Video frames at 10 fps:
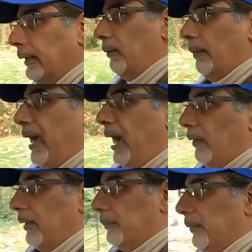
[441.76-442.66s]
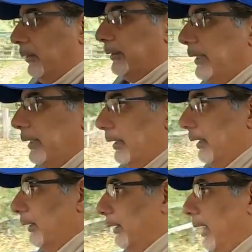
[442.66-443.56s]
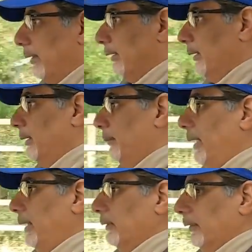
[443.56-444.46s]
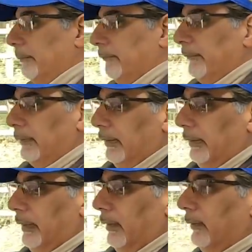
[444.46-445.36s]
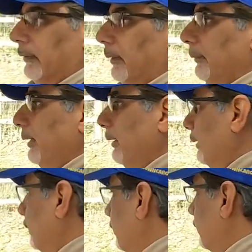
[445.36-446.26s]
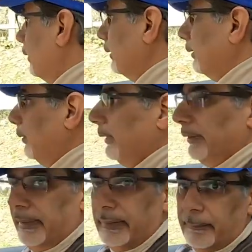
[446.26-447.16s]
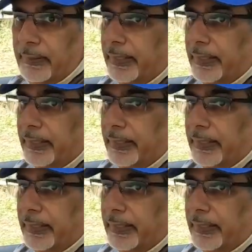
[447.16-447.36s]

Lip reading: They were powered, but on here they're actually manual. Now I'm guessing this has got similar setup. Now